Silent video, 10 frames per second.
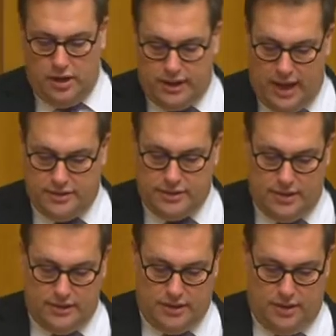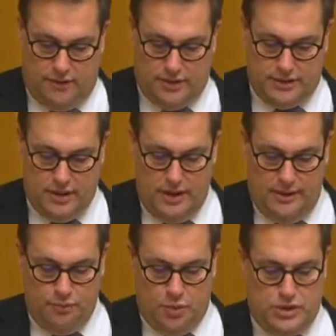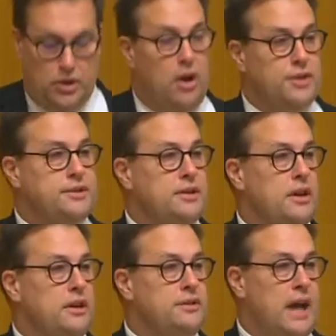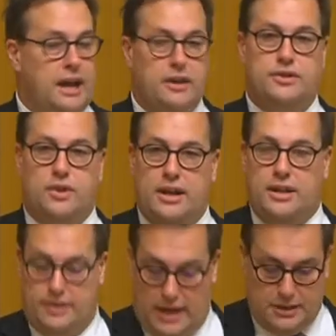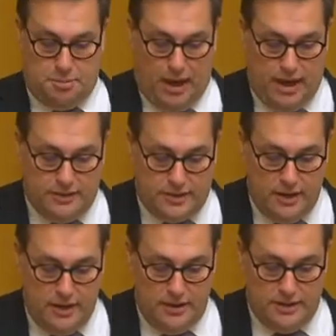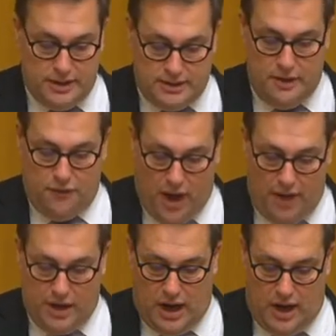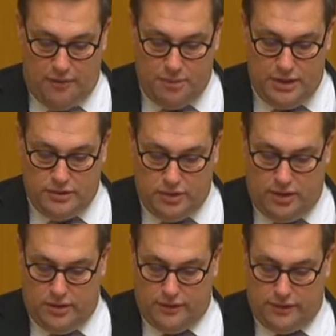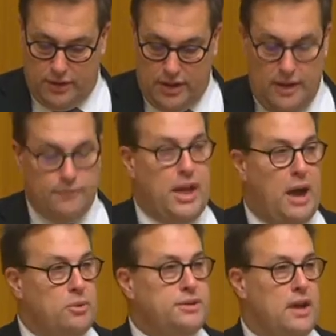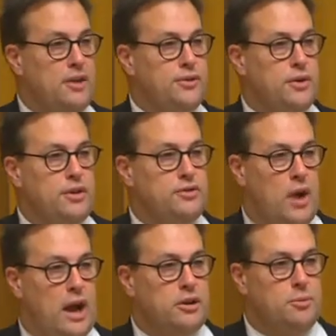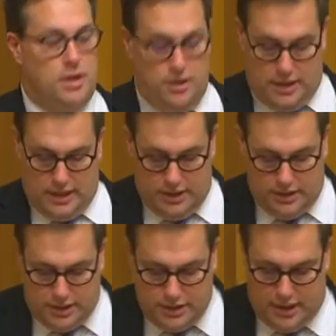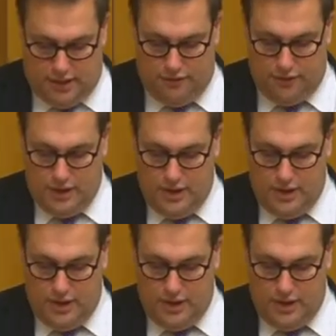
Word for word: counselling service, which cost Australian taxpayers $65.5 million. That was done through the Drought Community Initiative.